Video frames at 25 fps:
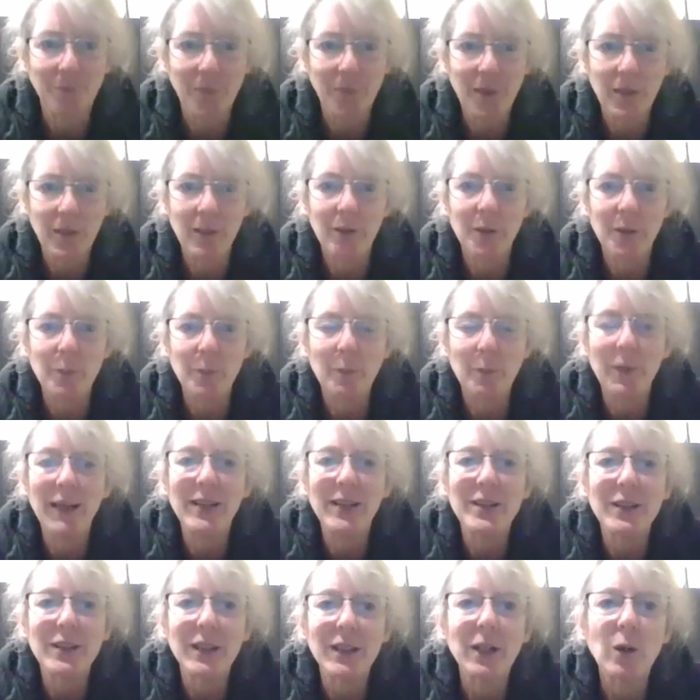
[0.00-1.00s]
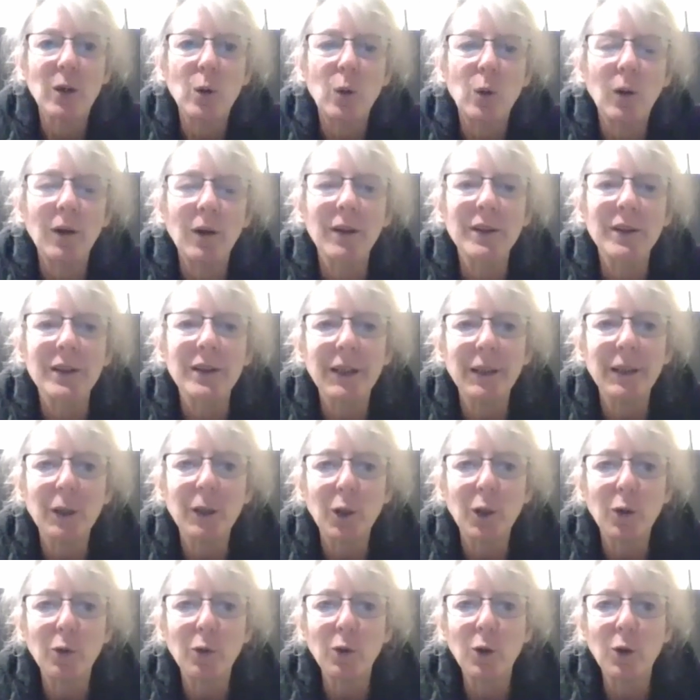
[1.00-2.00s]
this basic quality
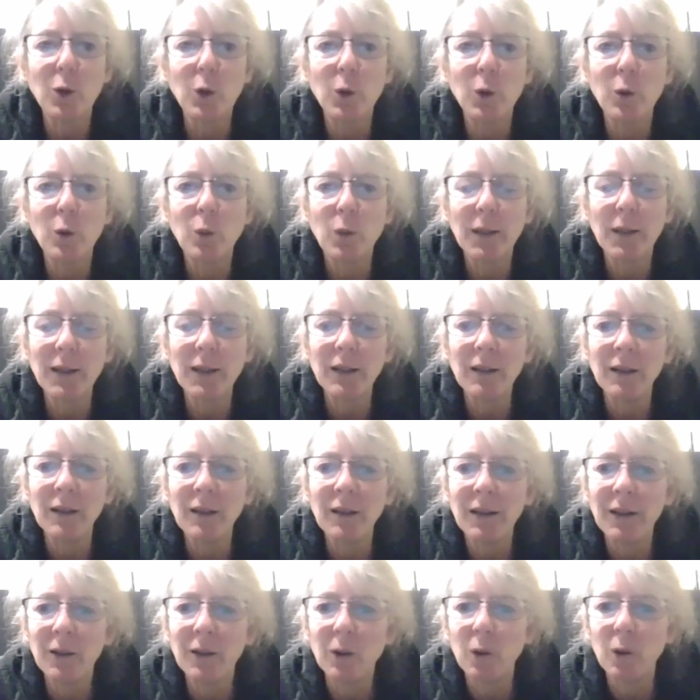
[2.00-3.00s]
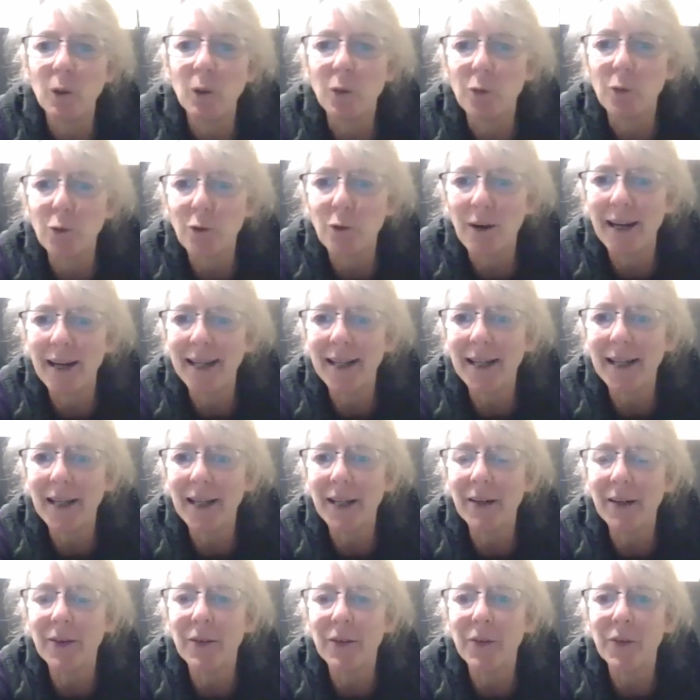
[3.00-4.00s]
of goodwill,
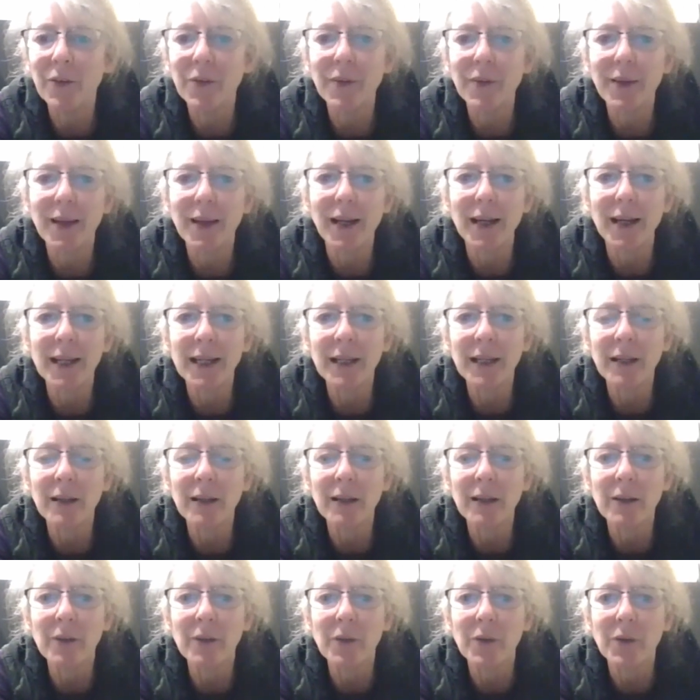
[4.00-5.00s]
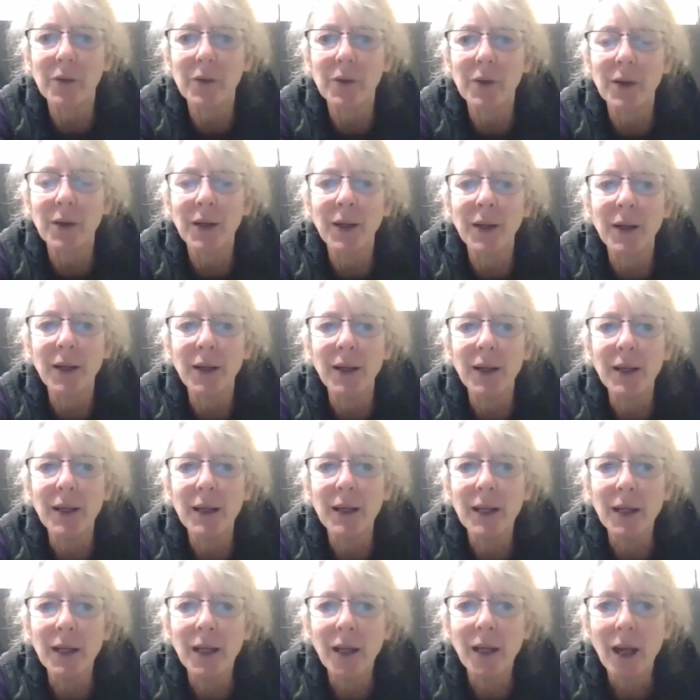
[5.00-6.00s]
friendliness, kindness.
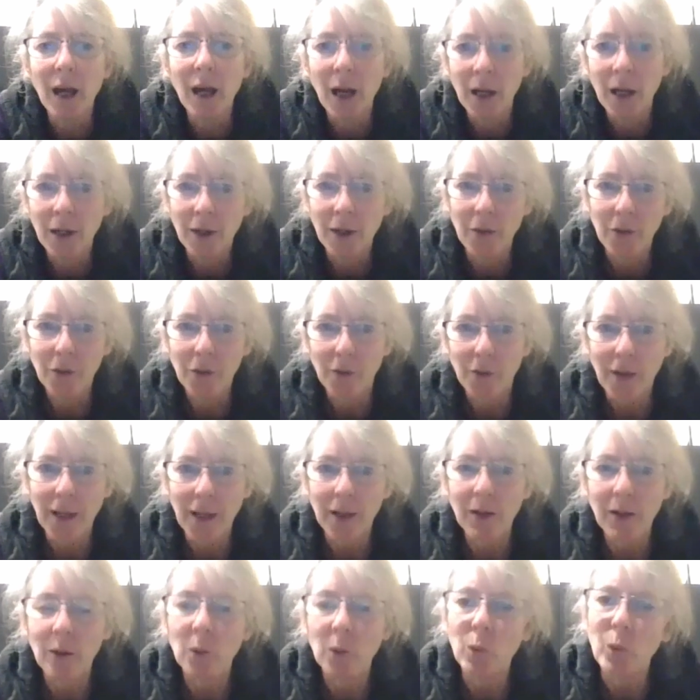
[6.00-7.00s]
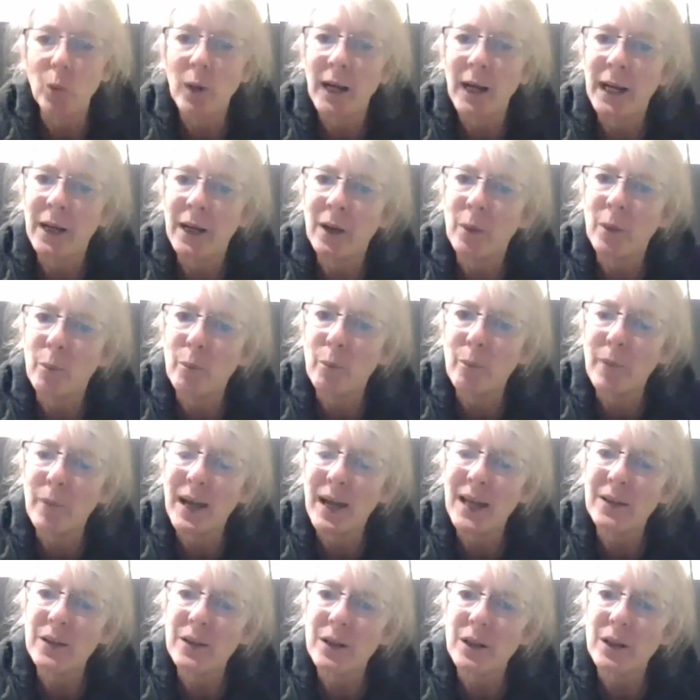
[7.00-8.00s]
And it's said that when
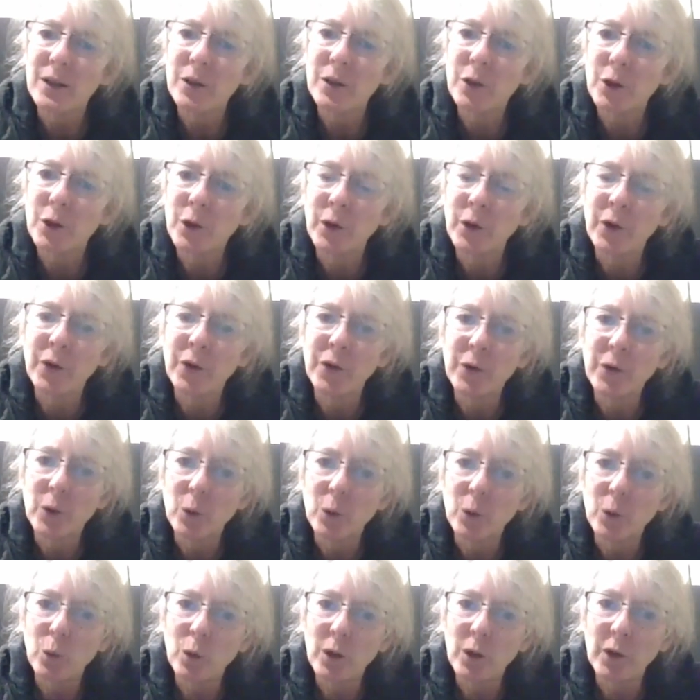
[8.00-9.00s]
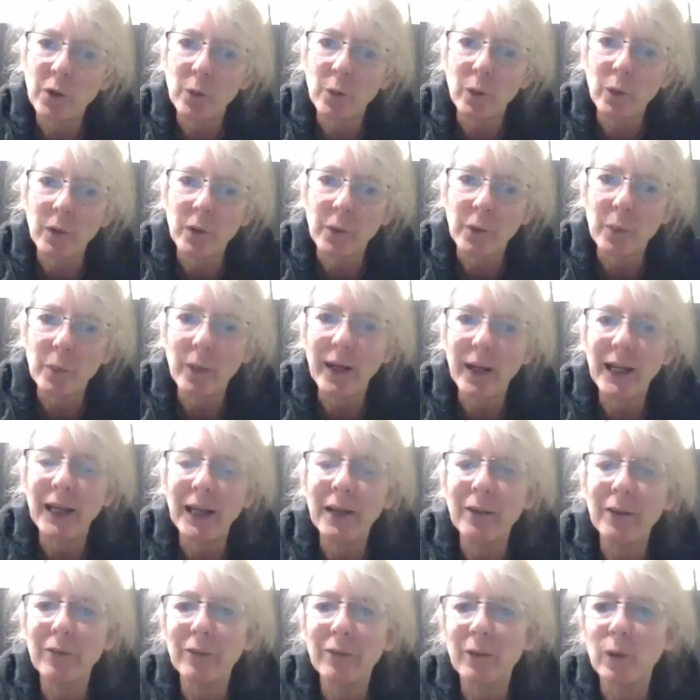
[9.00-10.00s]
metta turns towards what's
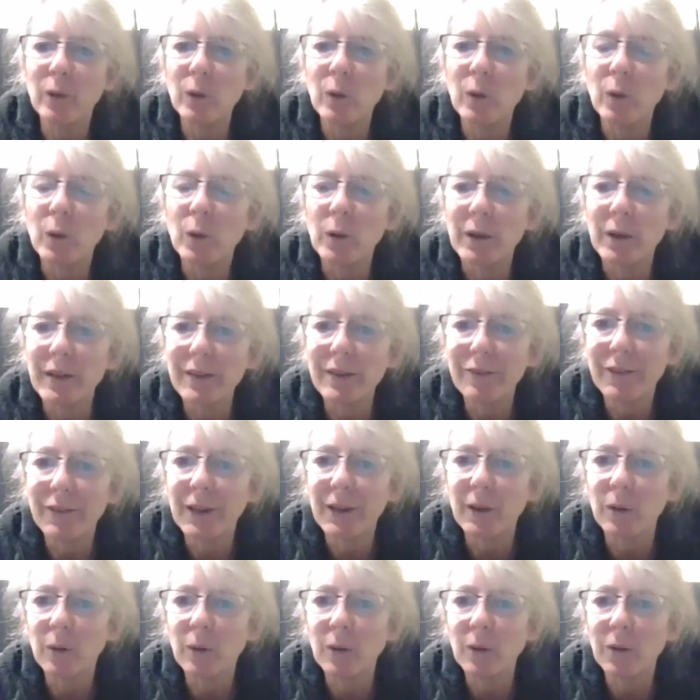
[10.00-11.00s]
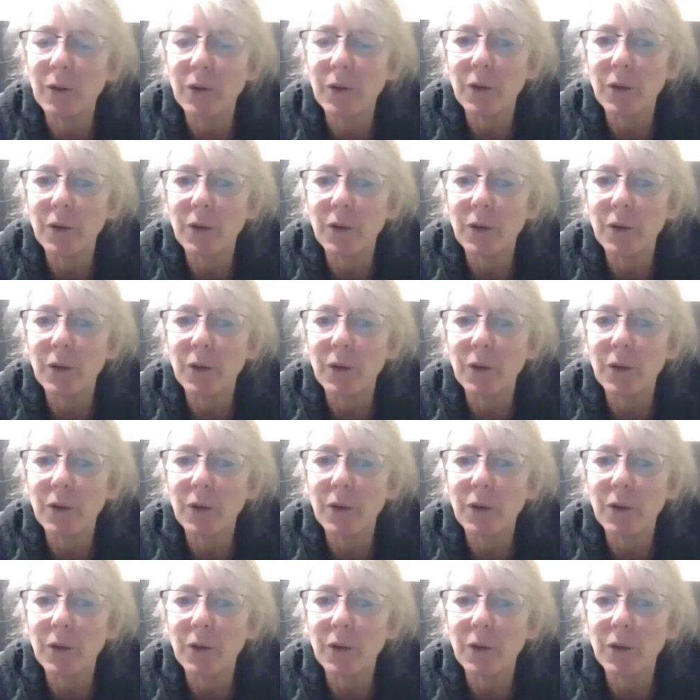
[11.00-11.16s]
painful or difficult,